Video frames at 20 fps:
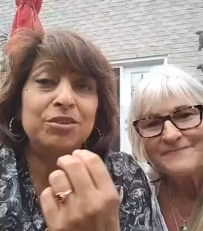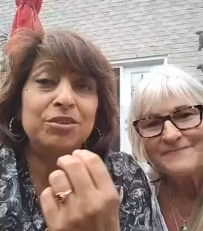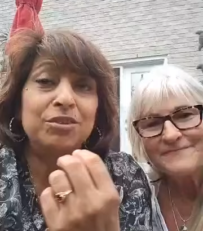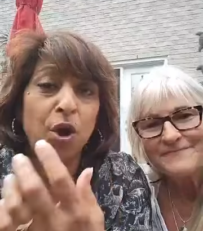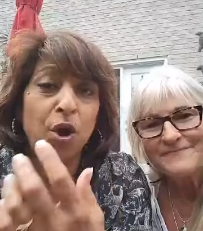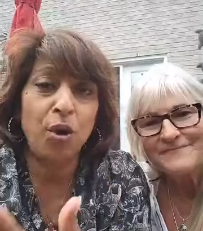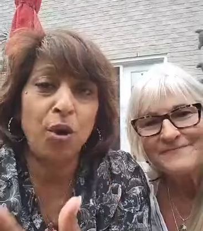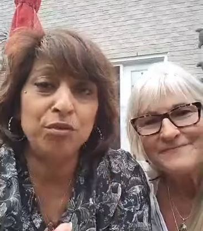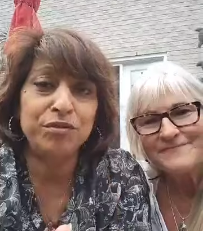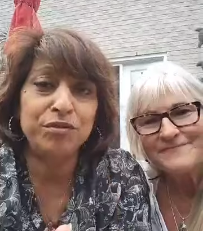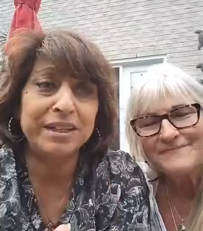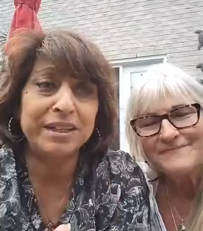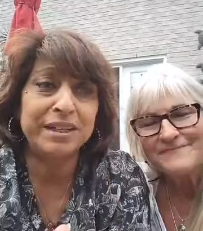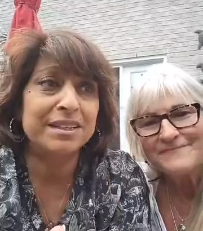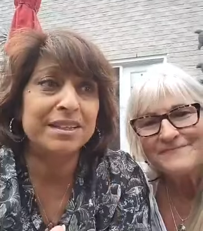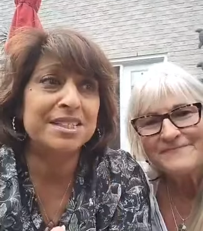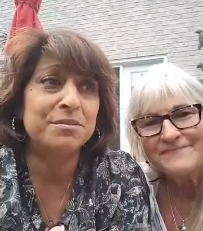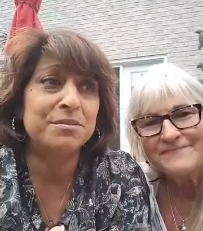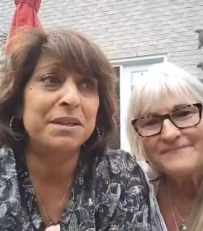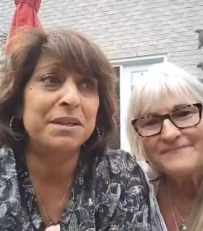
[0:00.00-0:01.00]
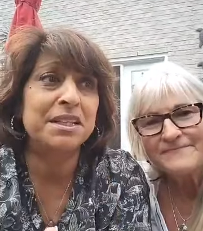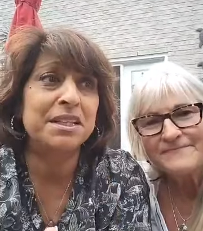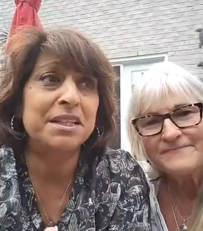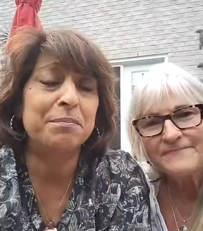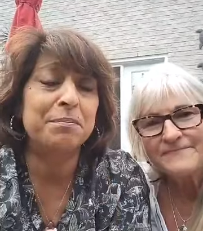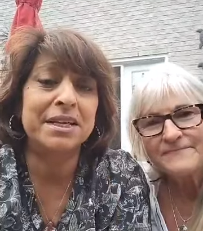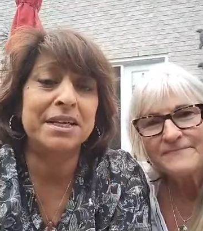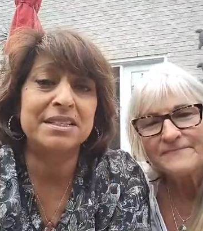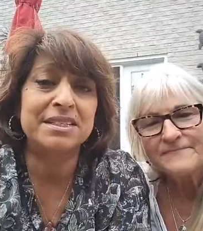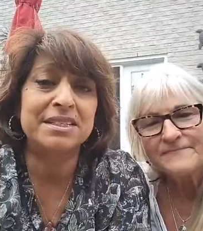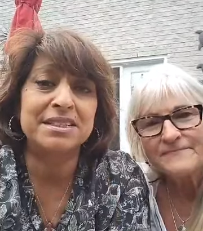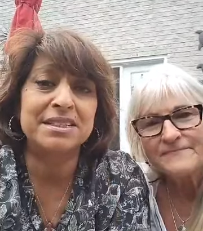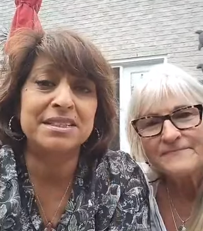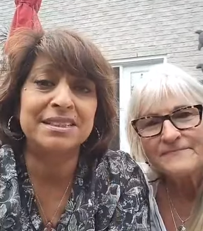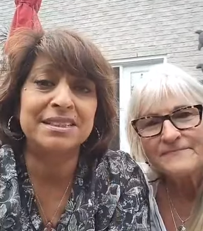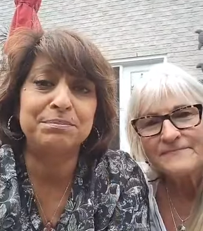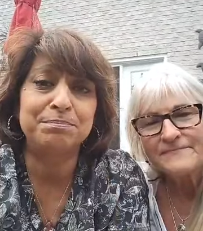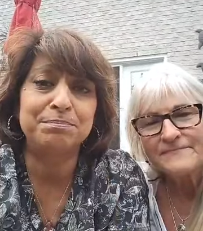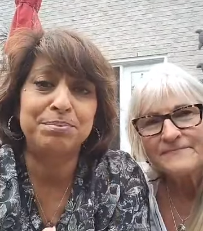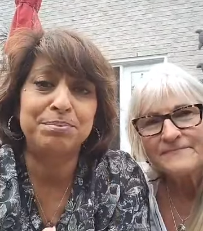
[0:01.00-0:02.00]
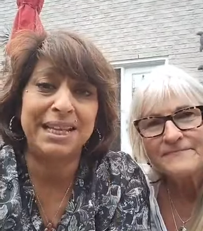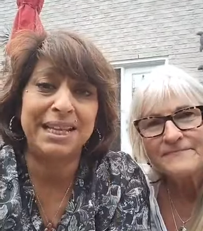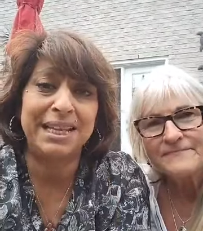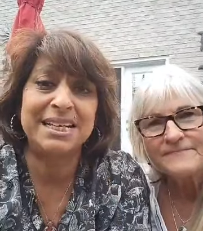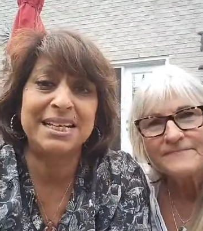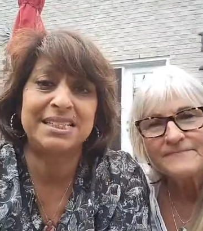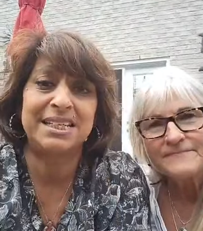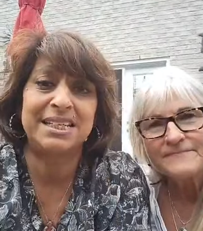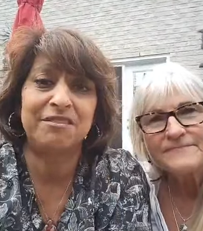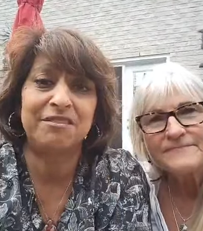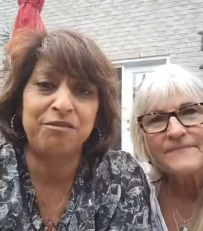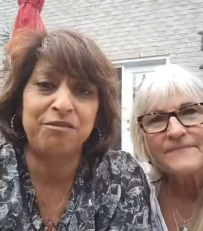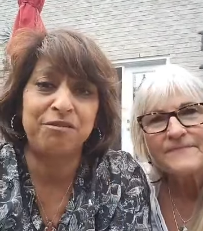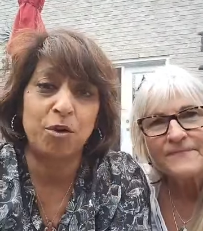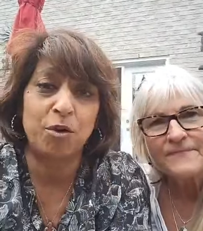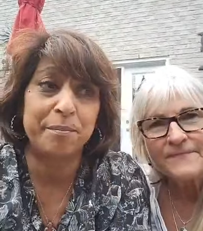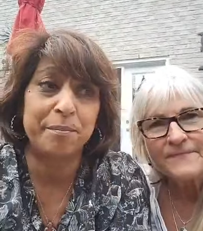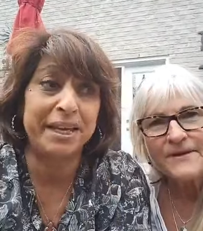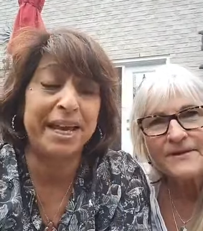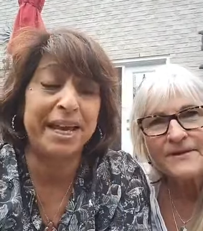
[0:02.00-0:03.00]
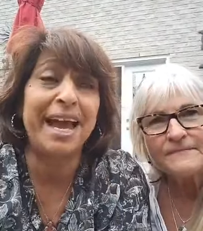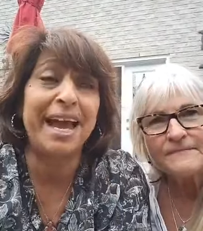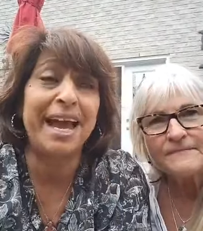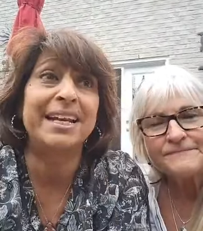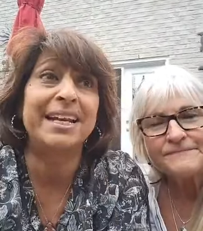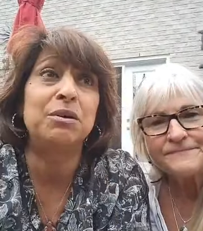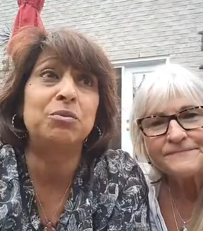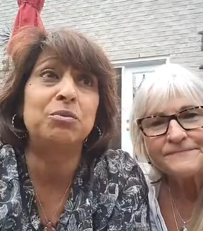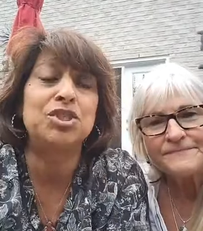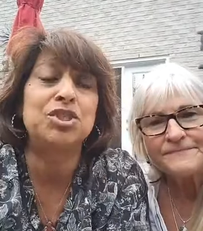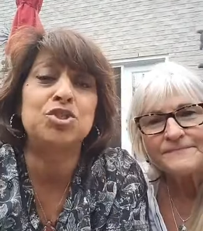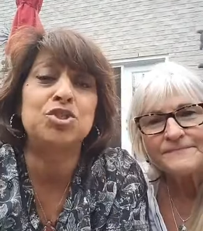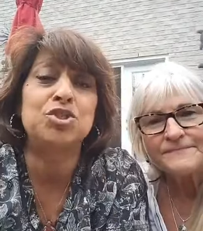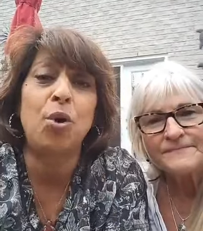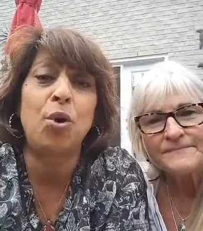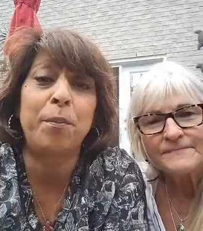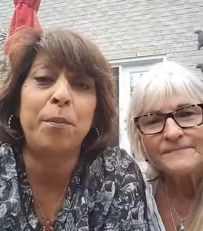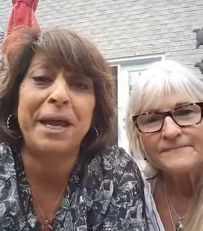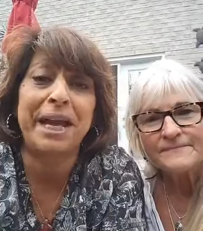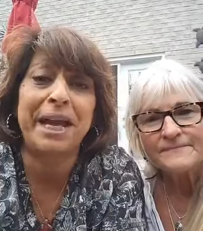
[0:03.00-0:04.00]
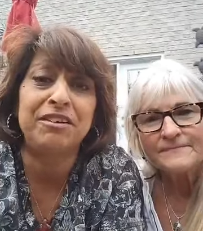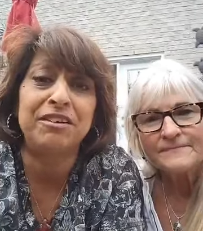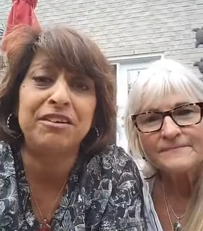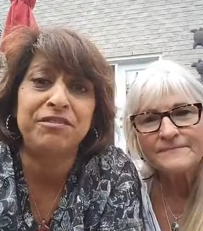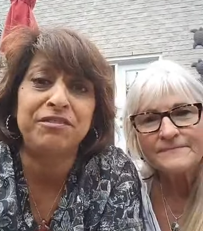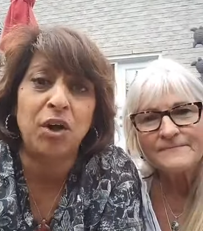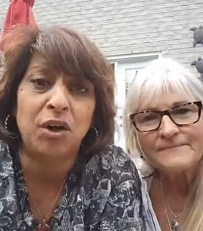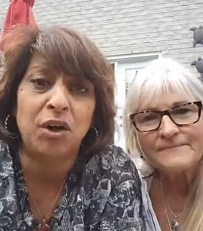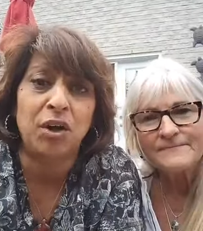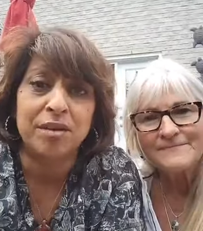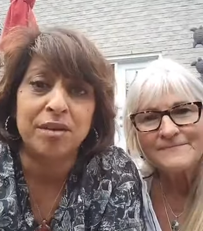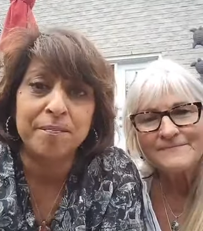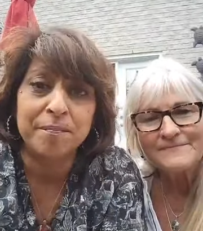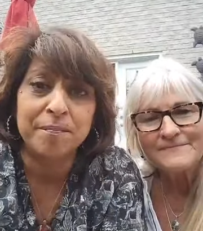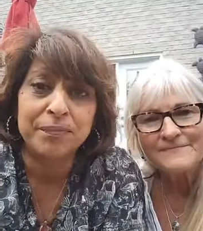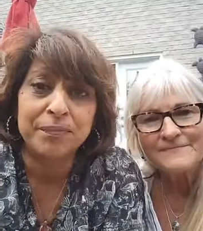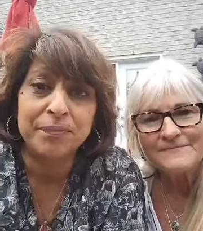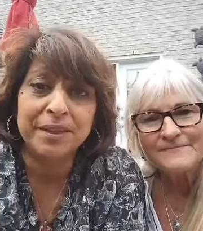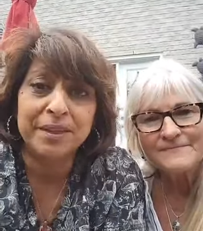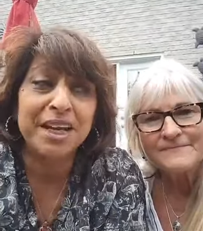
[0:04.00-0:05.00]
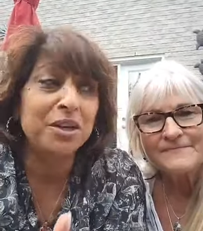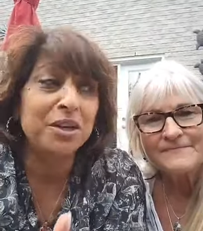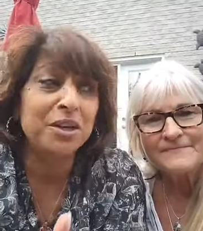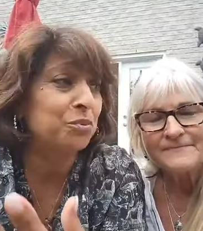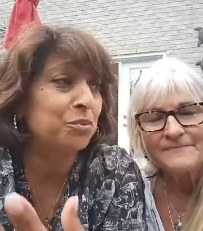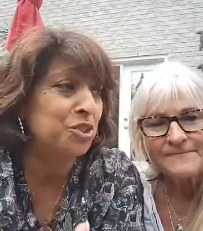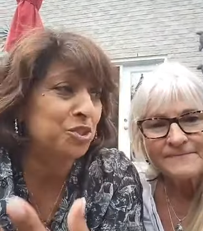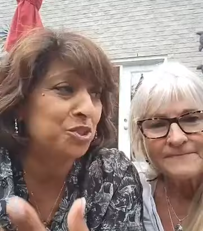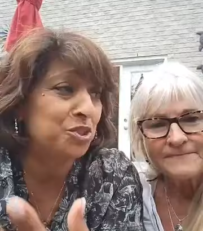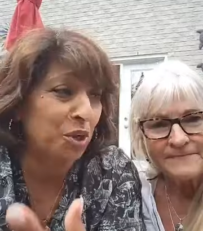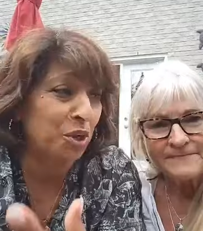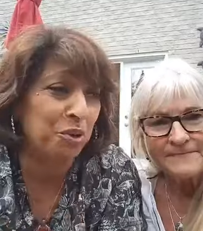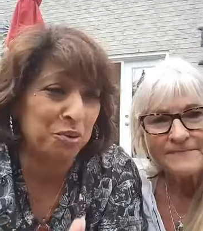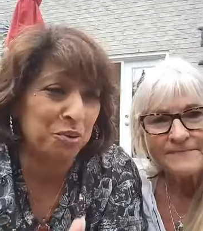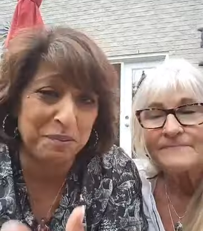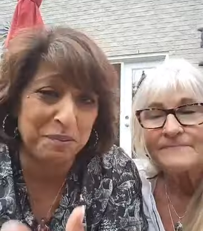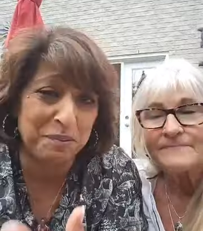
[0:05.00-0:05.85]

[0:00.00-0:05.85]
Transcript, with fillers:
Speaker 1: COVID has been the biggest blessing for me, and it was so painful. It was so